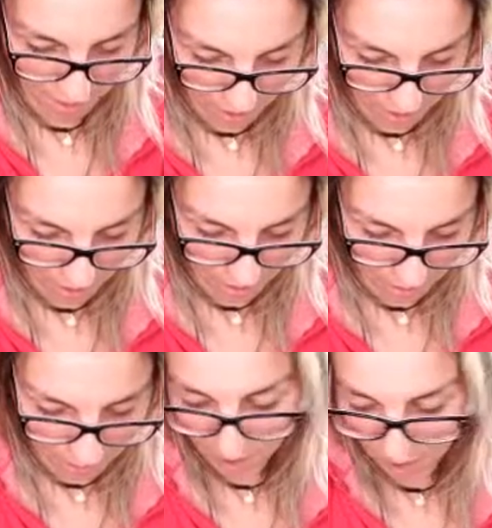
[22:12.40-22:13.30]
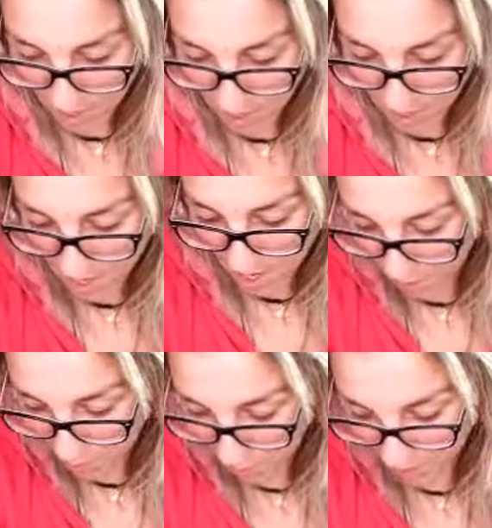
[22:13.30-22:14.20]
But I
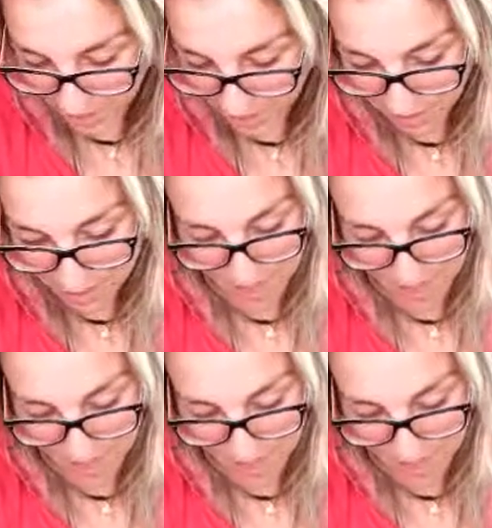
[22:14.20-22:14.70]
believe that